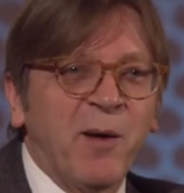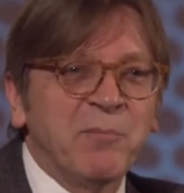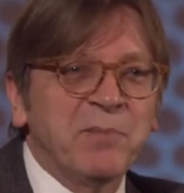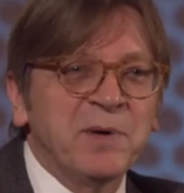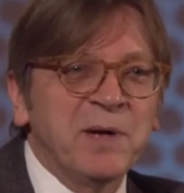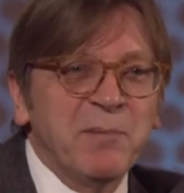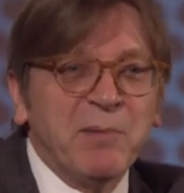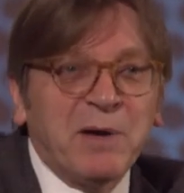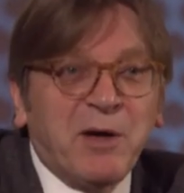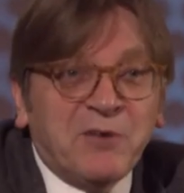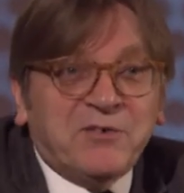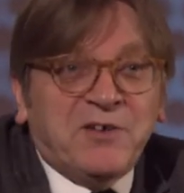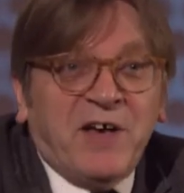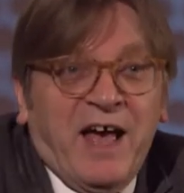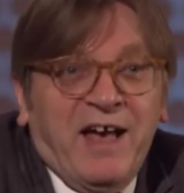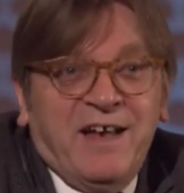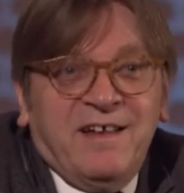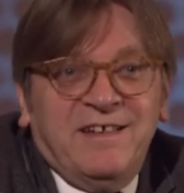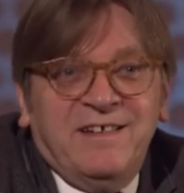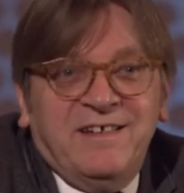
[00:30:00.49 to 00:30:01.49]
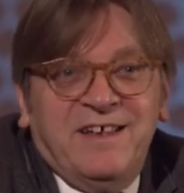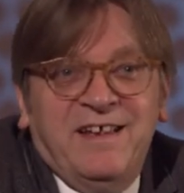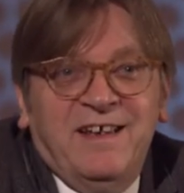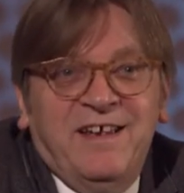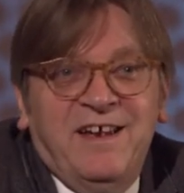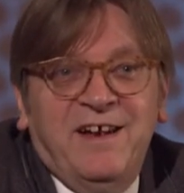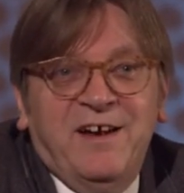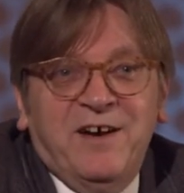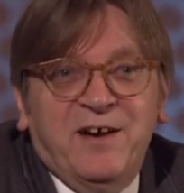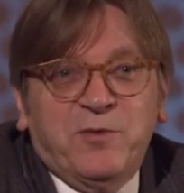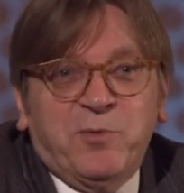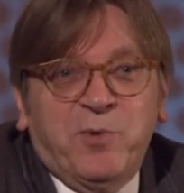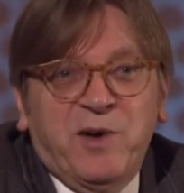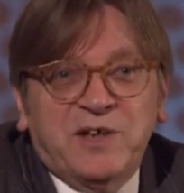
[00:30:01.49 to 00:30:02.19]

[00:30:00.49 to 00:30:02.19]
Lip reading: company. Because here